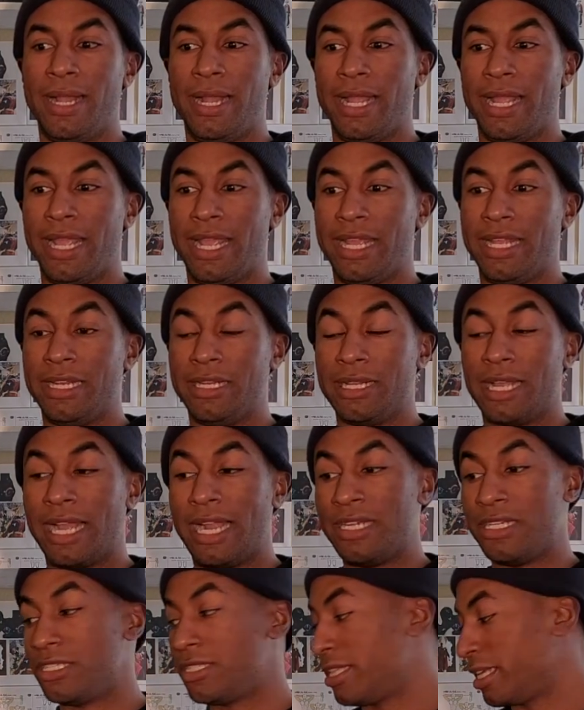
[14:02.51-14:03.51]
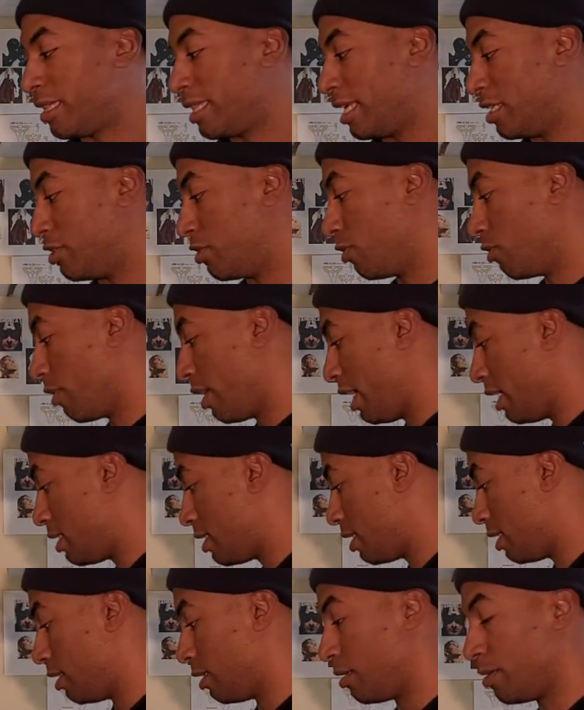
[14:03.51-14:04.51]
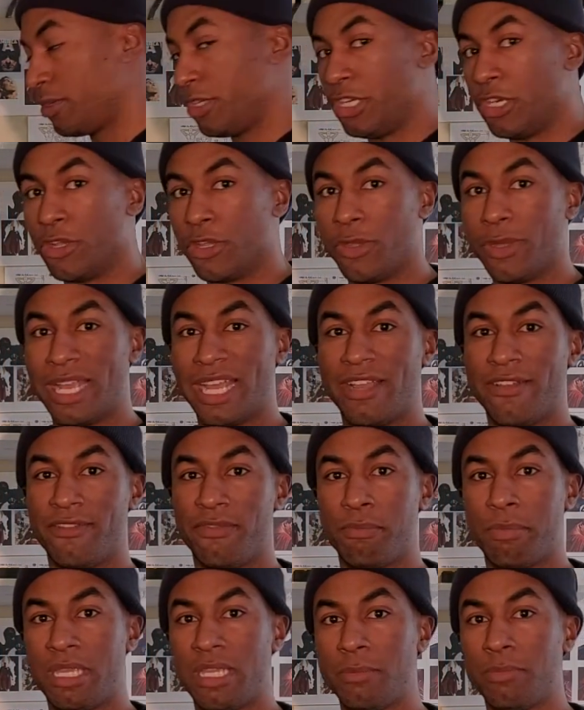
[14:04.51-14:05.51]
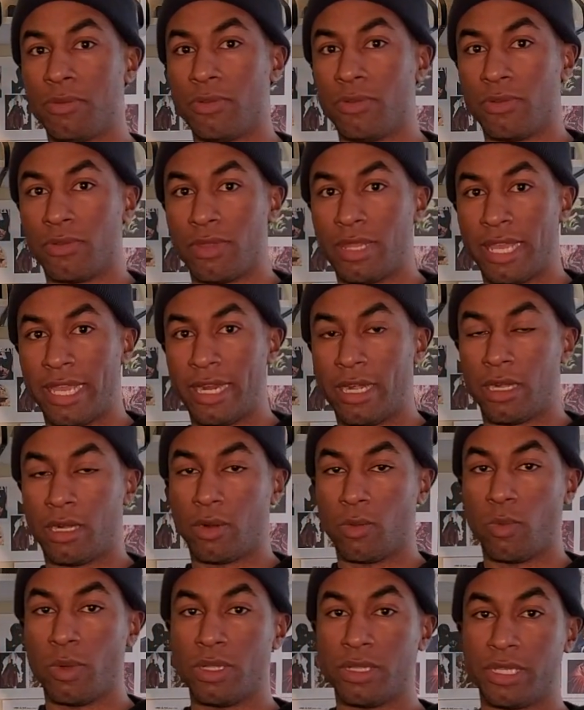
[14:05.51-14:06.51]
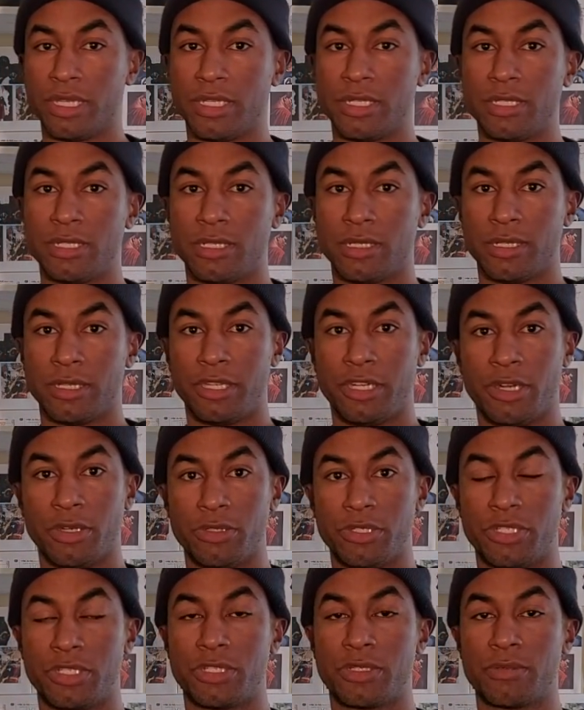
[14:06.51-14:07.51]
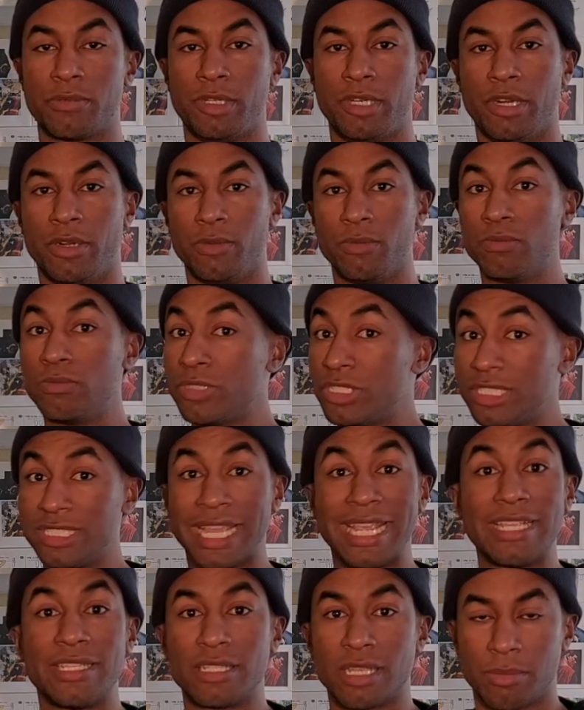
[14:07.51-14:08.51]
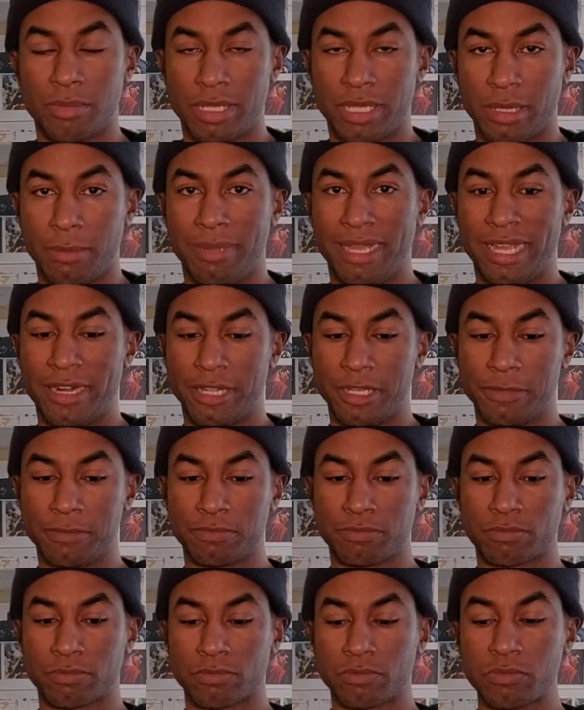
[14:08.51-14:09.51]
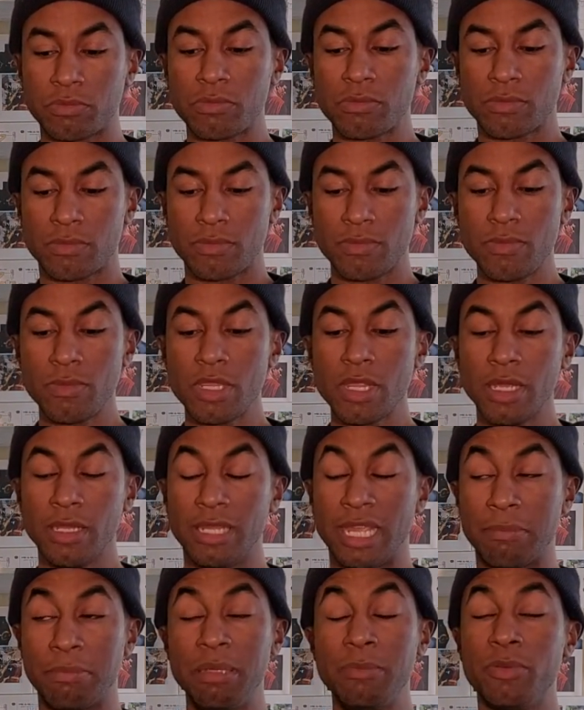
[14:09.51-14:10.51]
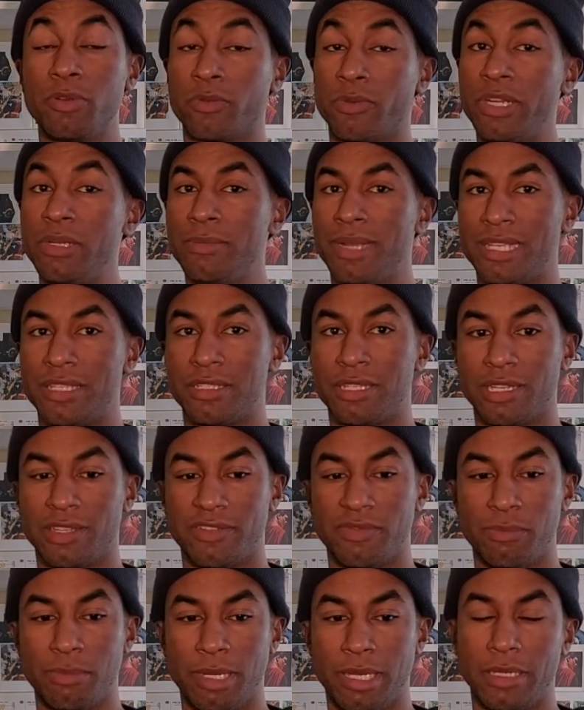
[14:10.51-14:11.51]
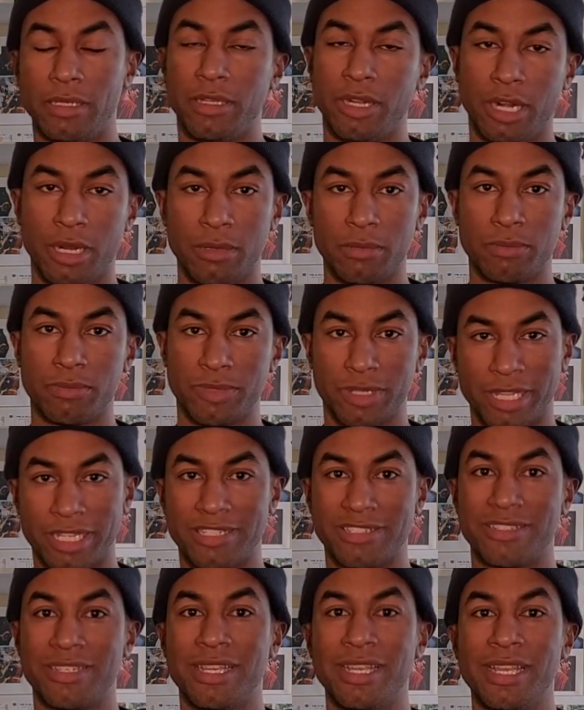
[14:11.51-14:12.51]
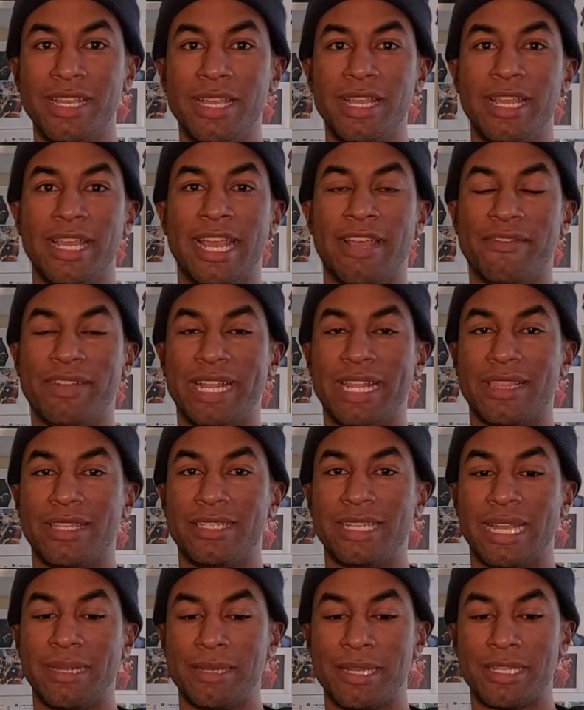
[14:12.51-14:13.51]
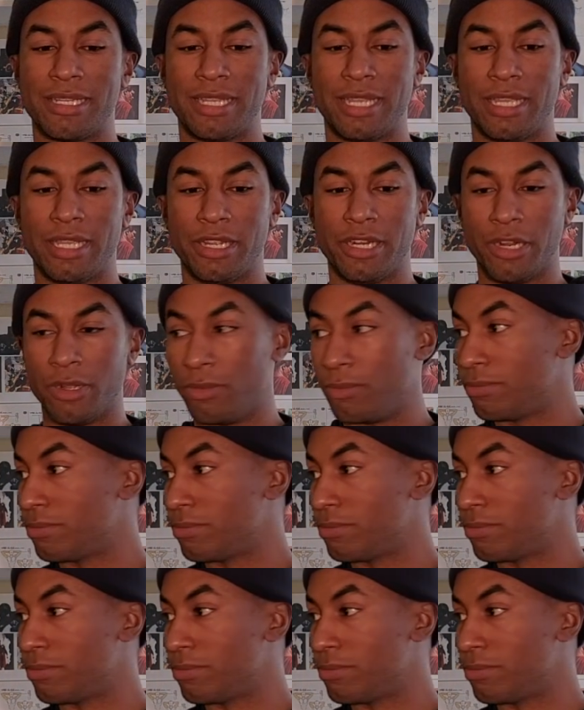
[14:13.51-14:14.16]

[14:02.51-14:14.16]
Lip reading: And I just think that's great to, you have people that are willing to, just, say something about it. Like people read my stuff, but, they just haven't had the time to,